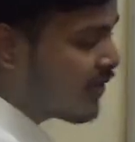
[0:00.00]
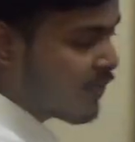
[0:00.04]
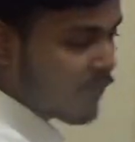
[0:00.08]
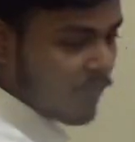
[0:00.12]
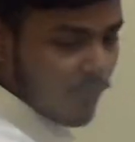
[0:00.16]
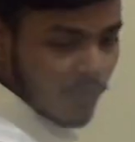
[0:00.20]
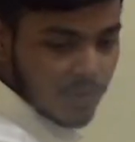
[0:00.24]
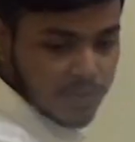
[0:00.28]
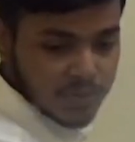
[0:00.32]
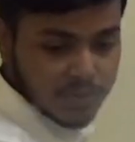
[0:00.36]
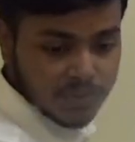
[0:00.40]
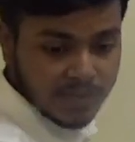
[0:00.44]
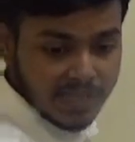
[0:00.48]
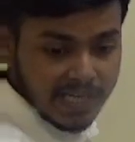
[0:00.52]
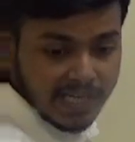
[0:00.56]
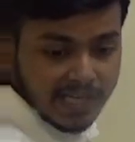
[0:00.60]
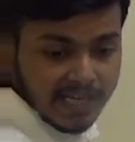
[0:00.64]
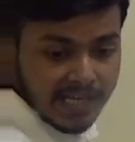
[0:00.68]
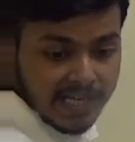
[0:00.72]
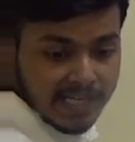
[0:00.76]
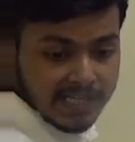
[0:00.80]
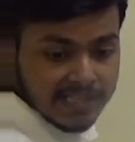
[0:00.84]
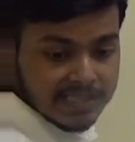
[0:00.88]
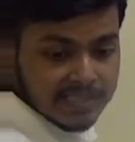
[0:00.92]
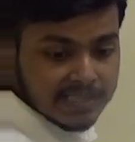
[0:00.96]
what should I
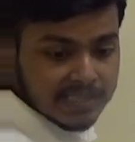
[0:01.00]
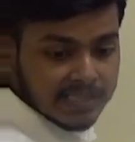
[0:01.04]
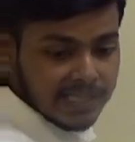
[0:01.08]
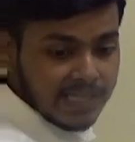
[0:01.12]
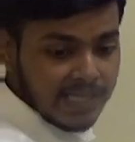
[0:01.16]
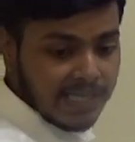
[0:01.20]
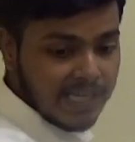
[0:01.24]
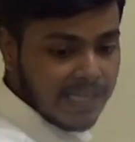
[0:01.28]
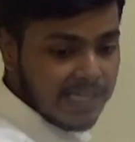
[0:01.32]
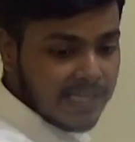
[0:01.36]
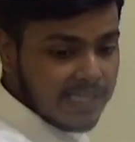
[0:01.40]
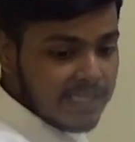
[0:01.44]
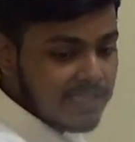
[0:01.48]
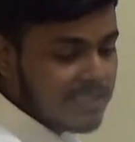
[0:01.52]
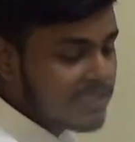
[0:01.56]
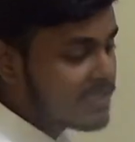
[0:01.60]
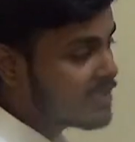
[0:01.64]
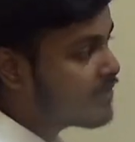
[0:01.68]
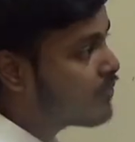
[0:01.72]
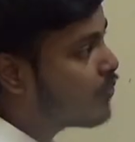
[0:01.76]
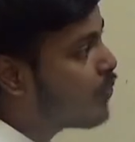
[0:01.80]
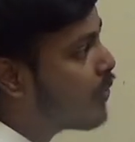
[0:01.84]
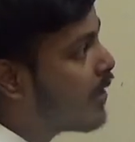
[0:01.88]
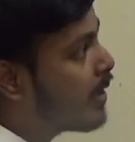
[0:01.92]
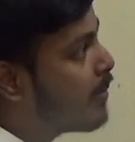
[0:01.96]
write? A
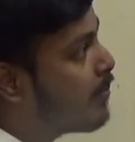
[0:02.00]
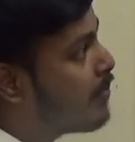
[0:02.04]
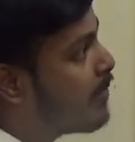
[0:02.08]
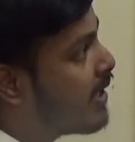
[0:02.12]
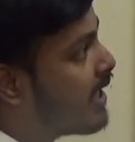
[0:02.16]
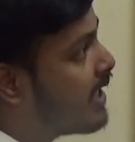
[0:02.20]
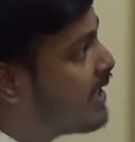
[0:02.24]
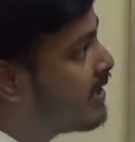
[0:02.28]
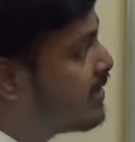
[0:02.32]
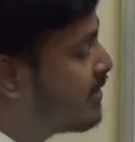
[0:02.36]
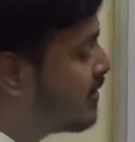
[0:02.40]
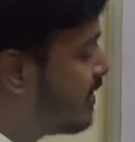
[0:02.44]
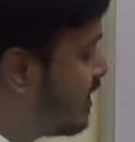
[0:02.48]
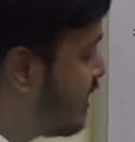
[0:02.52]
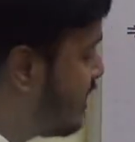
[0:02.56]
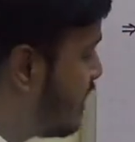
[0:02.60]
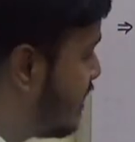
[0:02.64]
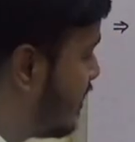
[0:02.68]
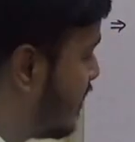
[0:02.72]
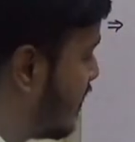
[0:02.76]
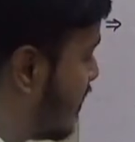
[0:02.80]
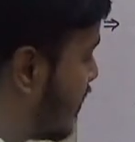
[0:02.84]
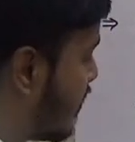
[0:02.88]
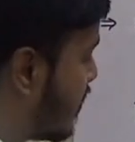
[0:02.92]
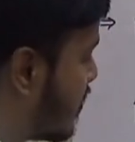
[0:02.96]
is 1 by
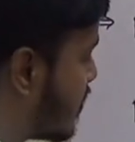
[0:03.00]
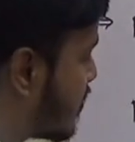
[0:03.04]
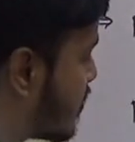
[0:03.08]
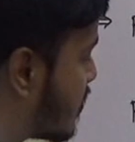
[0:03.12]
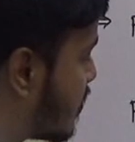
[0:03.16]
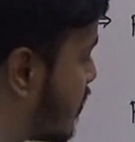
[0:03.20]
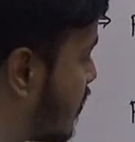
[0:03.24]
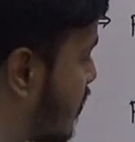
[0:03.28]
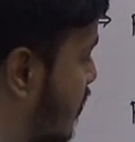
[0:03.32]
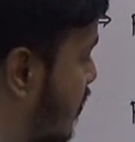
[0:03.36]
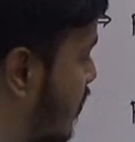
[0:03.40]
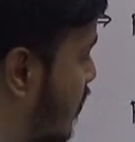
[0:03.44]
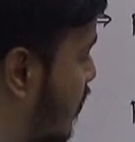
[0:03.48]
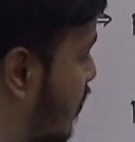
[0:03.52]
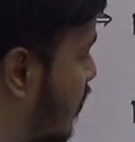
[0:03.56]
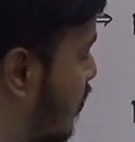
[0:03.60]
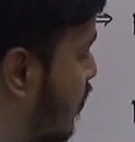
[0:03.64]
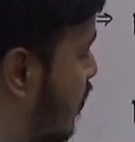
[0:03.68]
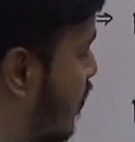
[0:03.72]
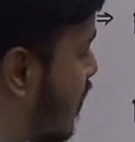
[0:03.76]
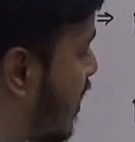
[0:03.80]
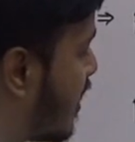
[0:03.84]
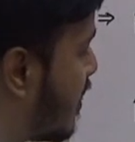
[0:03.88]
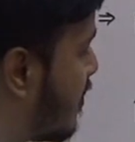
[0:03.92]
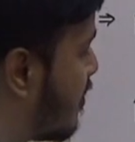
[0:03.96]
3, so
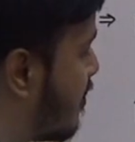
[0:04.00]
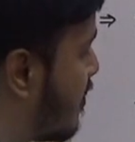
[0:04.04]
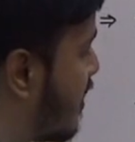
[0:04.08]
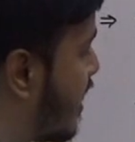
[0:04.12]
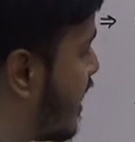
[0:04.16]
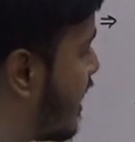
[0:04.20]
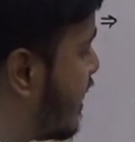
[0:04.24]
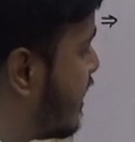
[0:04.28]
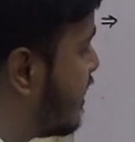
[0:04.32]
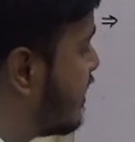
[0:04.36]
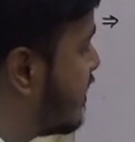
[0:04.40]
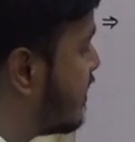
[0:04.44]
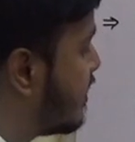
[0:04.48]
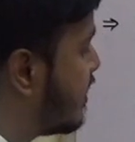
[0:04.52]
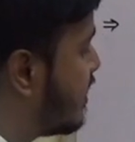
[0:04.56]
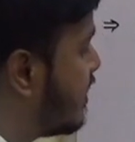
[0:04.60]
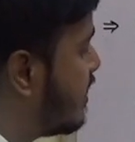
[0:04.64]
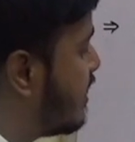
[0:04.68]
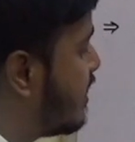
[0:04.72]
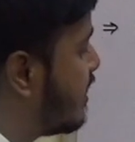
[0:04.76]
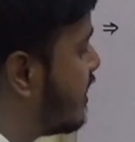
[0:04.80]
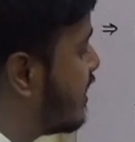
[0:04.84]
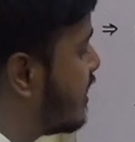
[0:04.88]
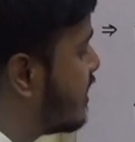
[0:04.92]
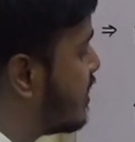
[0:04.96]
1 by
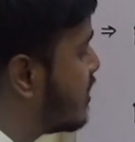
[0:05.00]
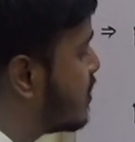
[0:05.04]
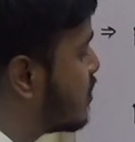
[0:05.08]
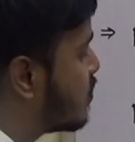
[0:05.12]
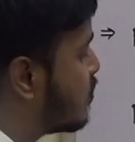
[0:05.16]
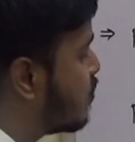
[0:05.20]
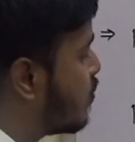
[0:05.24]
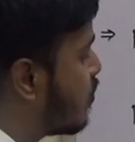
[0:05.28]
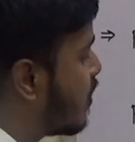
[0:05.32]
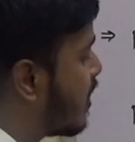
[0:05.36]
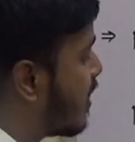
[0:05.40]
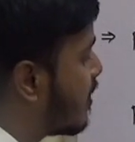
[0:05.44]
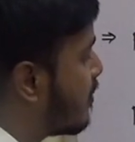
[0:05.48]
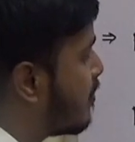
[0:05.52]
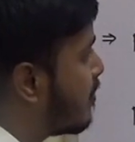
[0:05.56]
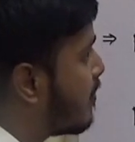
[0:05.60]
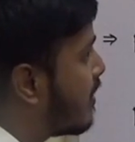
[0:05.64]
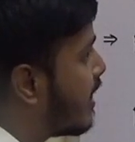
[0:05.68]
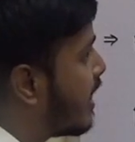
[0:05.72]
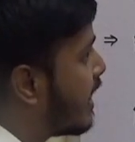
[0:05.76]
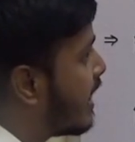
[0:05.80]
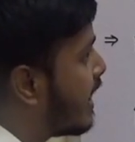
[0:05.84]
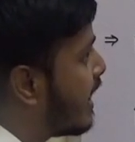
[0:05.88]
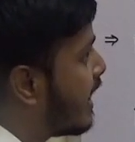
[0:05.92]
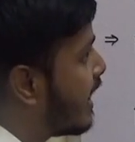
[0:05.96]
3 into 1
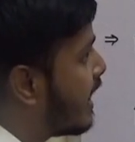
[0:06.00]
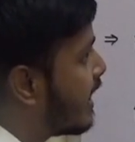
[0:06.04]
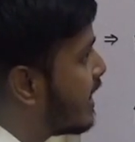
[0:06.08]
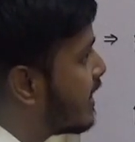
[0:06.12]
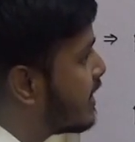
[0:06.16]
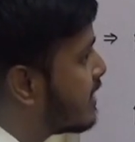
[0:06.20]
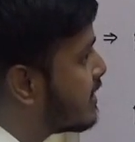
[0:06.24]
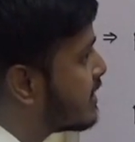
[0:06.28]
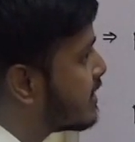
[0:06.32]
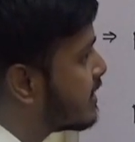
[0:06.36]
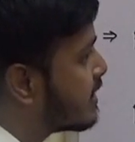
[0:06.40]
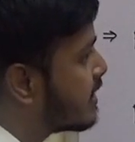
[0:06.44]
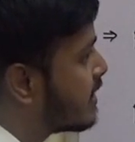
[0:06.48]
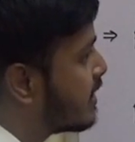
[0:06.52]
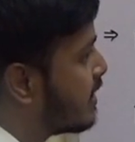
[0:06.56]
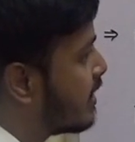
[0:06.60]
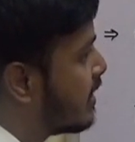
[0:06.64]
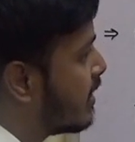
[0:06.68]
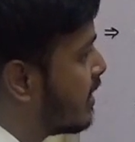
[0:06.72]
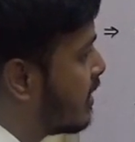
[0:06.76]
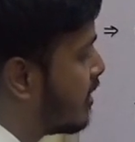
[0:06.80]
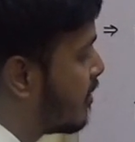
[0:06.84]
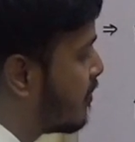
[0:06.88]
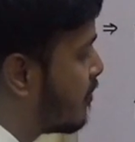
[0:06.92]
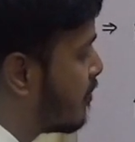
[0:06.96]
by s
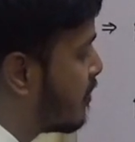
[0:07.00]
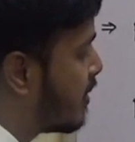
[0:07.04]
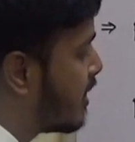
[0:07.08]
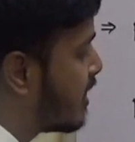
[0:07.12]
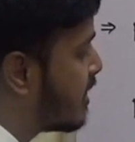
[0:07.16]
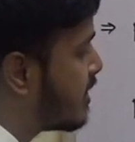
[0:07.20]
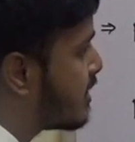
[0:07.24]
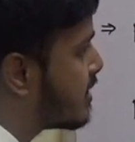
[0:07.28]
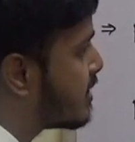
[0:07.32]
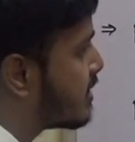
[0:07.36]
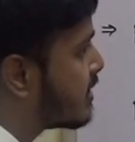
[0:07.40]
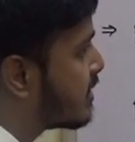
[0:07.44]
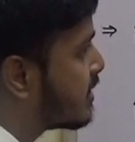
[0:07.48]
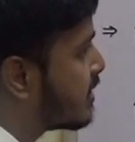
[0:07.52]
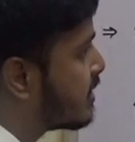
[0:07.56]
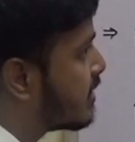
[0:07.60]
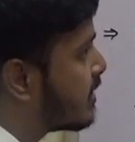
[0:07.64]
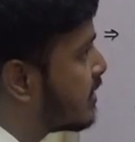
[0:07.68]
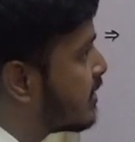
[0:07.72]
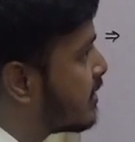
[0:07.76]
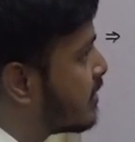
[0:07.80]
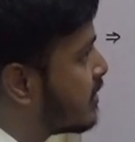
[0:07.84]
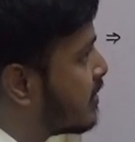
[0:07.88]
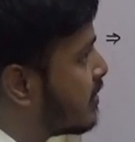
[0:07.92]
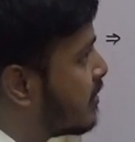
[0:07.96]
plus
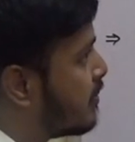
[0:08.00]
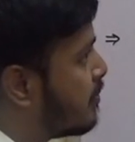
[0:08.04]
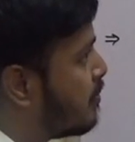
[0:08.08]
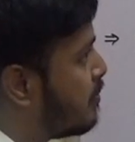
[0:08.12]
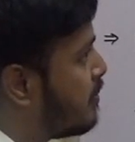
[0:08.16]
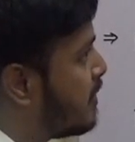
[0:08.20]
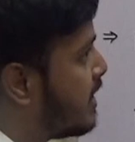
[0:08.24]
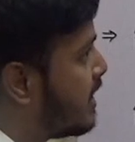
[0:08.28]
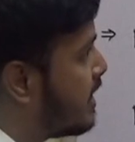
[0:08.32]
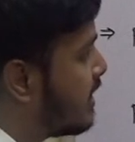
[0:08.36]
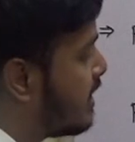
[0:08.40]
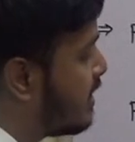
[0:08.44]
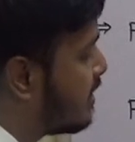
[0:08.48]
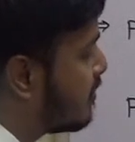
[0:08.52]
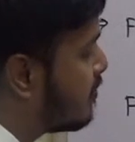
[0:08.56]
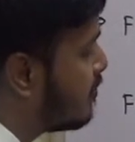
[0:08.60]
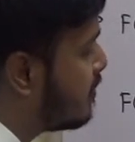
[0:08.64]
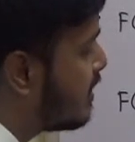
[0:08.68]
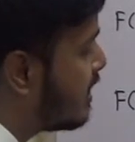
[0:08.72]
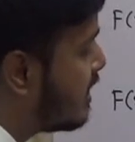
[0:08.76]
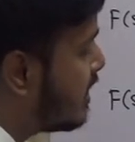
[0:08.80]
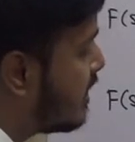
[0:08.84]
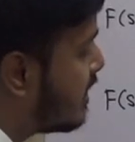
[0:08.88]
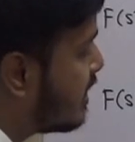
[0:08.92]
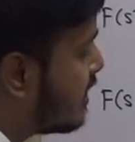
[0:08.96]

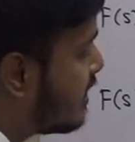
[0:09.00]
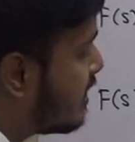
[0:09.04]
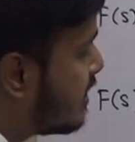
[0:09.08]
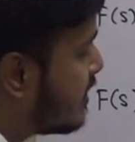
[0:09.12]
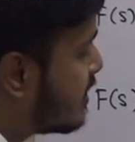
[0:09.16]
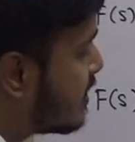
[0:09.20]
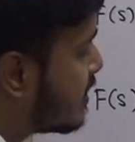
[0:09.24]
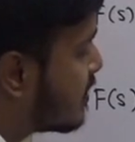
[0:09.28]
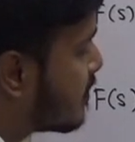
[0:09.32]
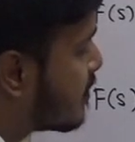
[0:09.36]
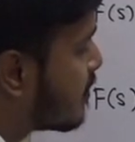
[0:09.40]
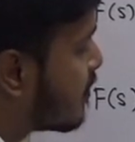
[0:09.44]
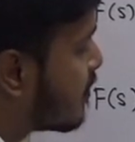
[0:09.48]
b is